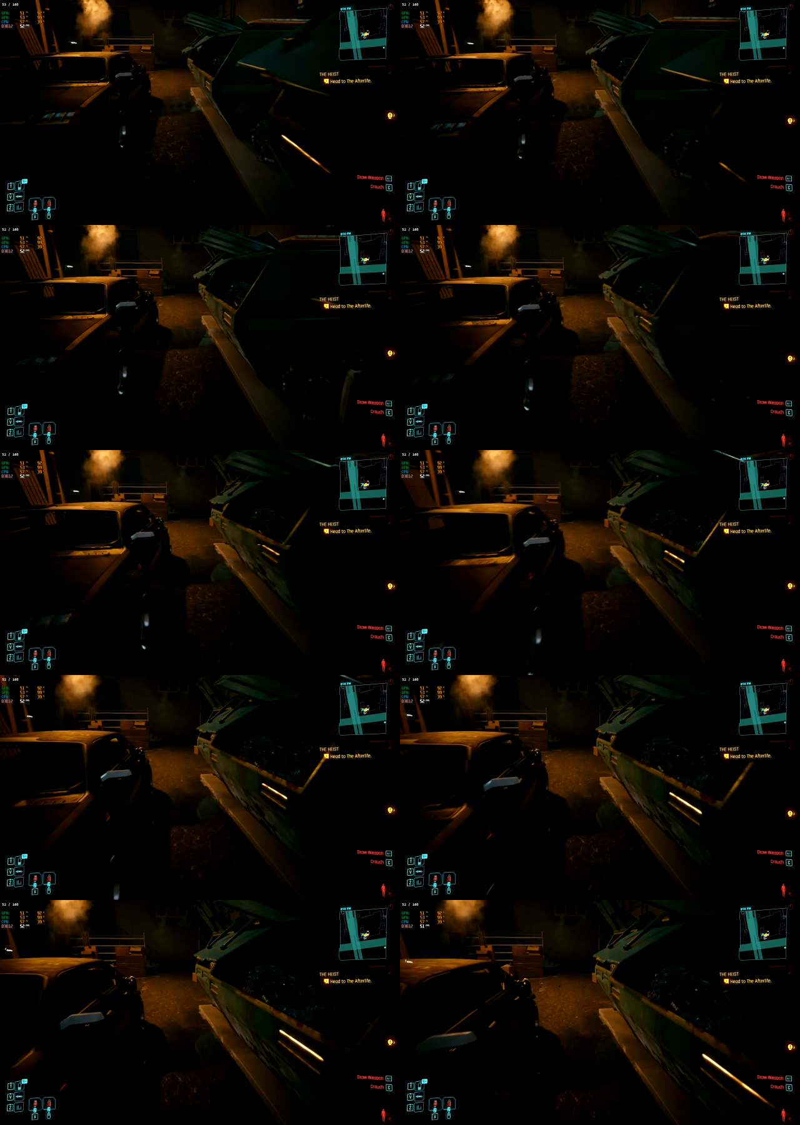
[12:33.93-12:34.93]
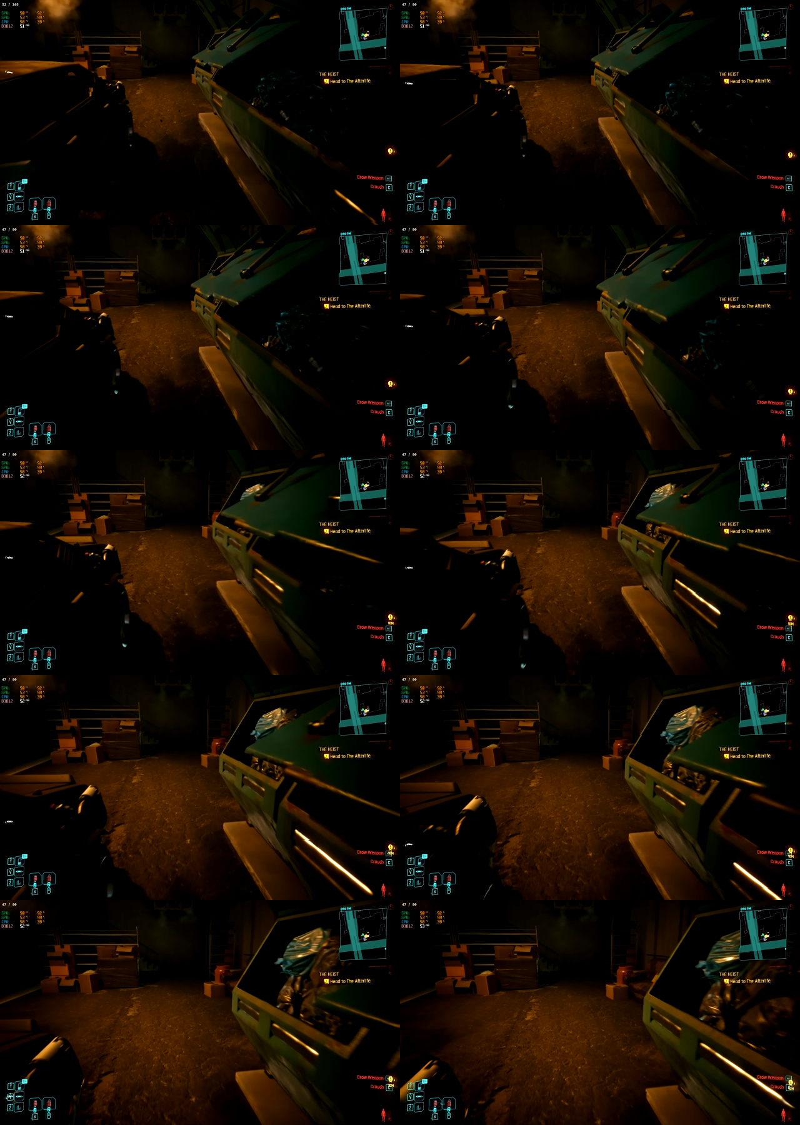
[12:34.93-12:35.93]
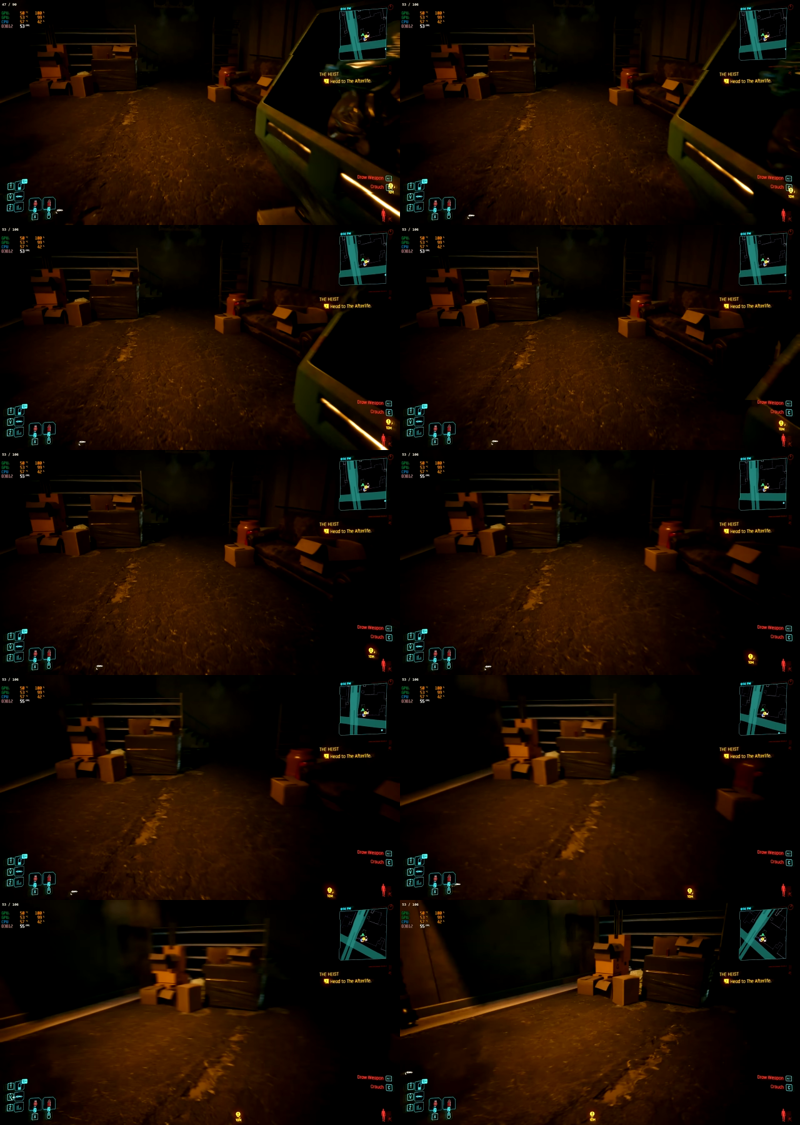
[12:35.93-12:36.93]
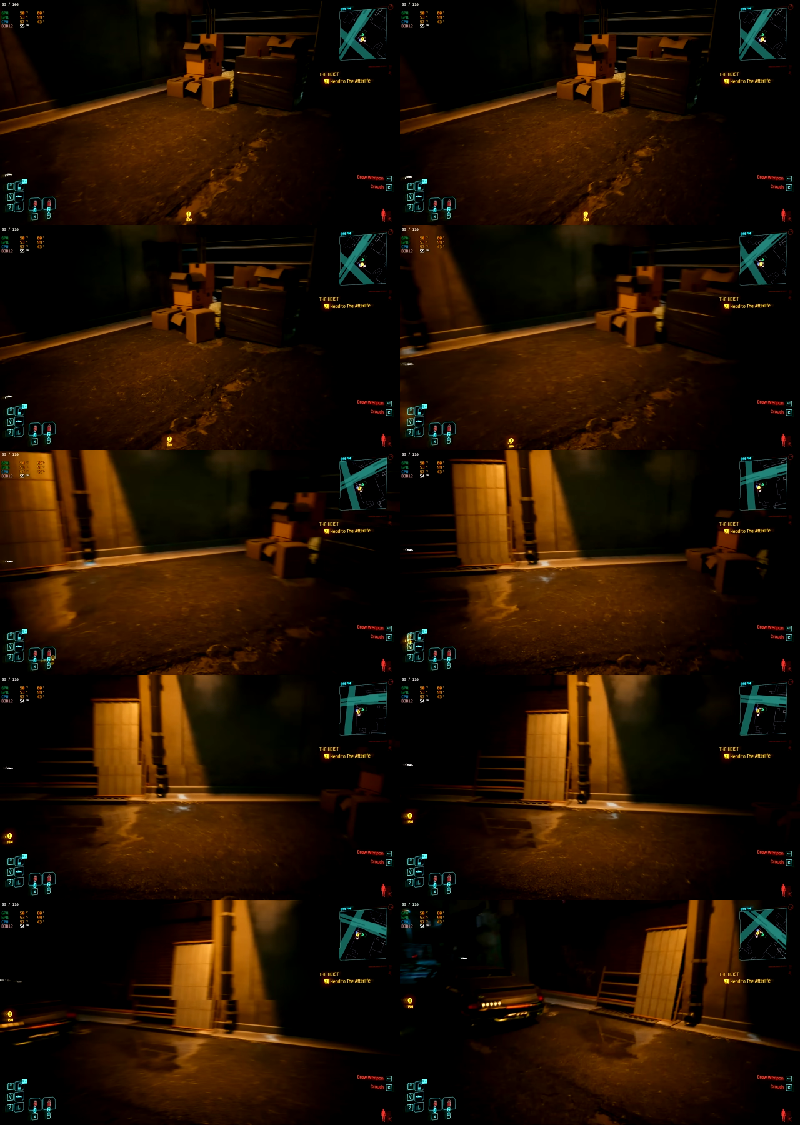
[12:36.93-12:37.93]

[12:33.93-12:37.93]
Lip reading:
Nobody's mouth can be seen.